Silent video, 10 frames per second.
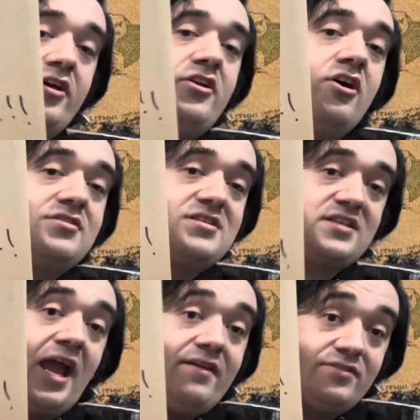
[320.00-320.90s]
Not
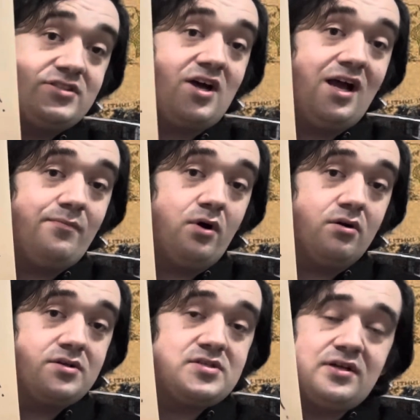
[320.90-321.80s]
Skaventide
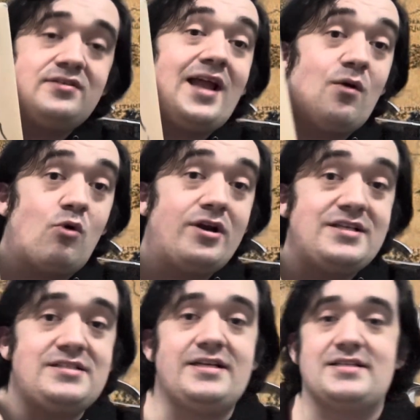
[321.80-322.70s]
box. Now, what
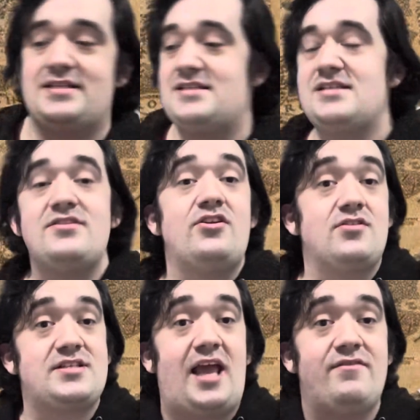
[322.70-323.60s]
is this? This is the Not
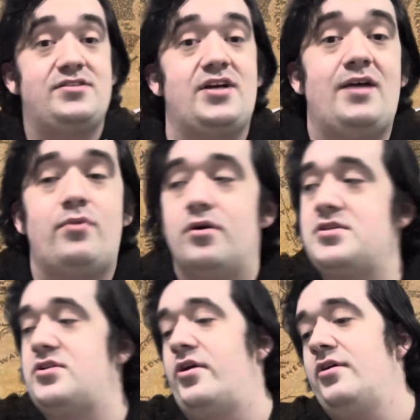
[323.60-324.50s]
Skaventide box.
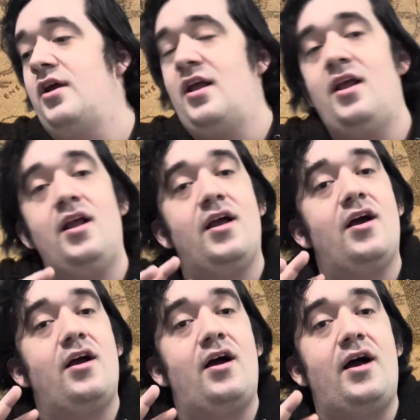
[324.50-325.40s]
So
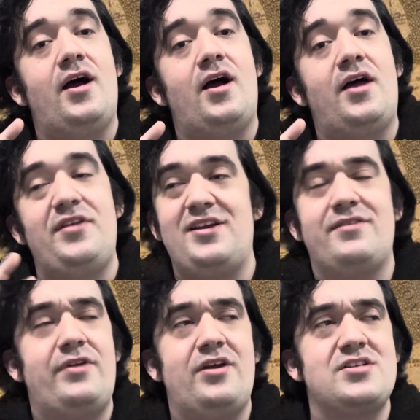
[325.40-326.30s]
I think the
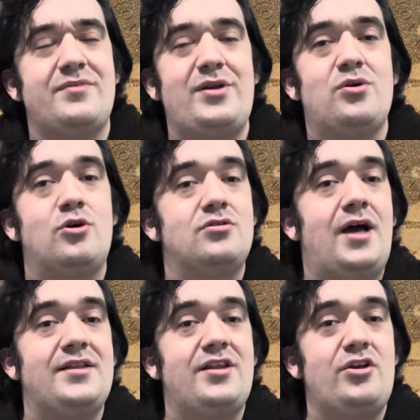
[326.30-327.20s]
video is going to be called
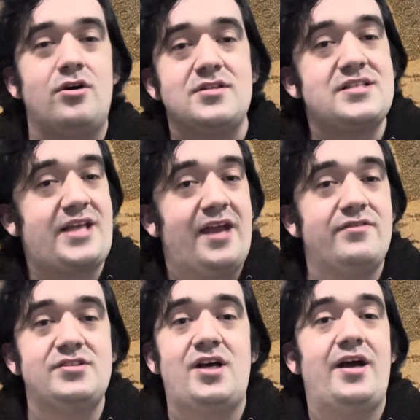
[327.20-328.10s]
like the Not
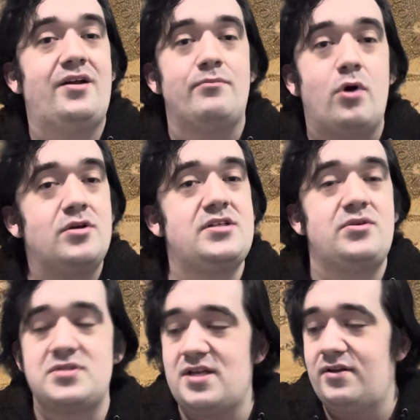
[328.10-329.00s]
Skaventide unboxing
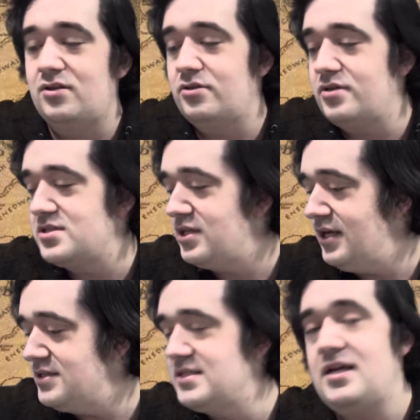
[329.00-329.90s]
or something along those lines.